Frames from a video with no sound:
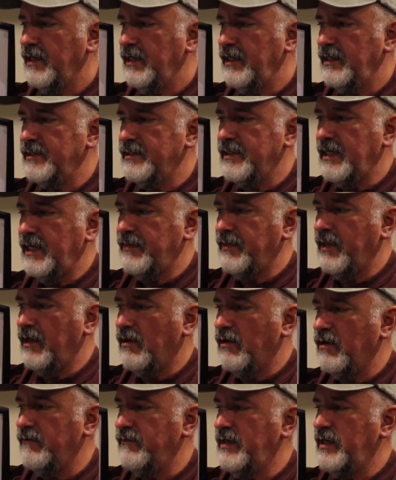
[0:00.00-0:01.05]
is that the
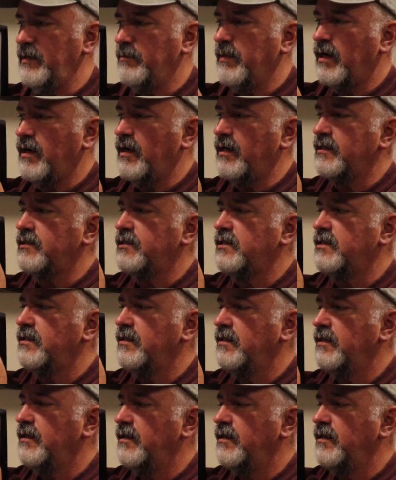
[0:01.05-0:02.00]
RV box